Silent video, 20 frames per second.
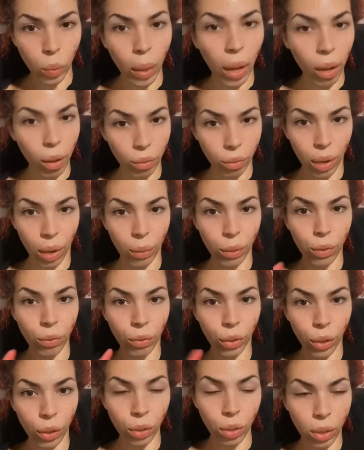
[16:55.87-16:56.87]
when I was
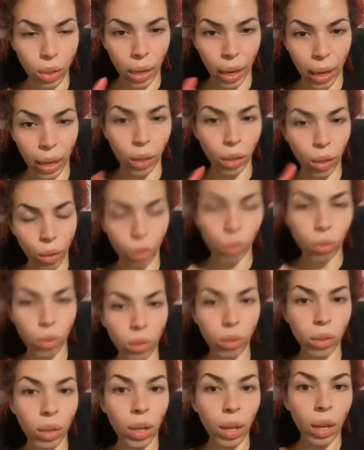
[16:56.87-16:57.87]
17 in
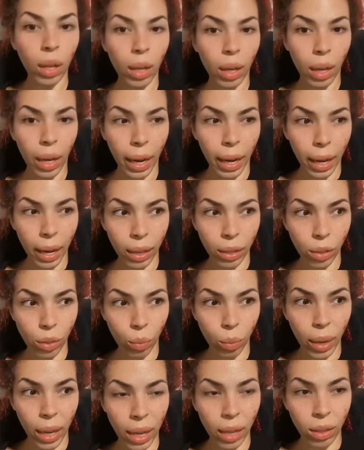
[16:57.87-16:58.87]
2012 when I was first
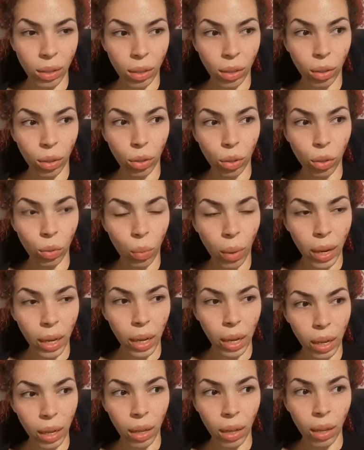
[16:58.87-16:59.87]
diagnosed,
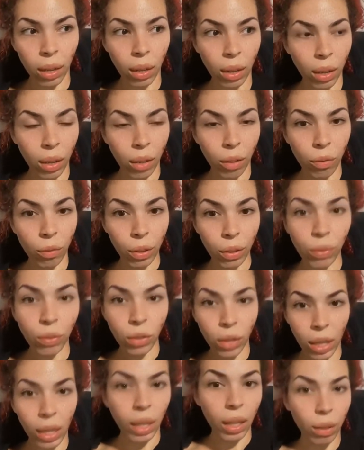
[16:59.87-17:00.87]
I had to wait
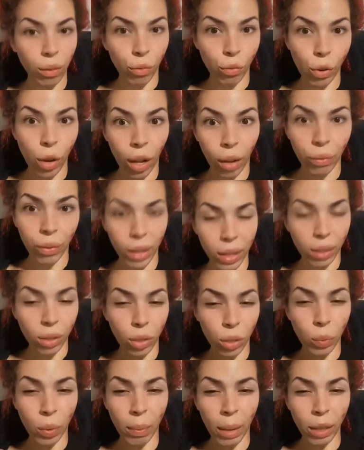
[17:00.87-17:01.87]
until
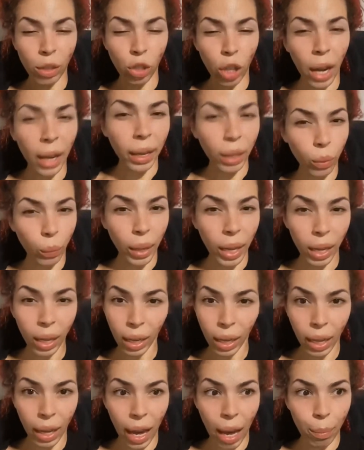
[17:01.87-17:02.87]
2015
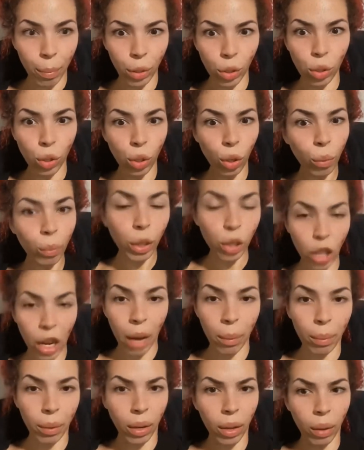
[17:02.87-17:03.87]
for all of this. This is when my
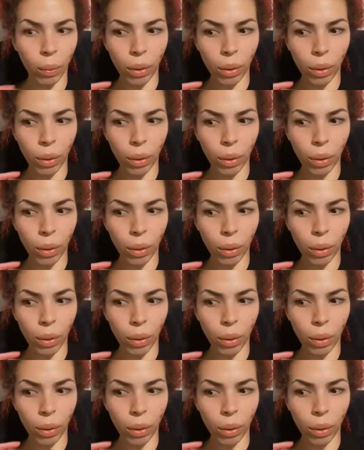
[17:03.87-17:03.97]
giant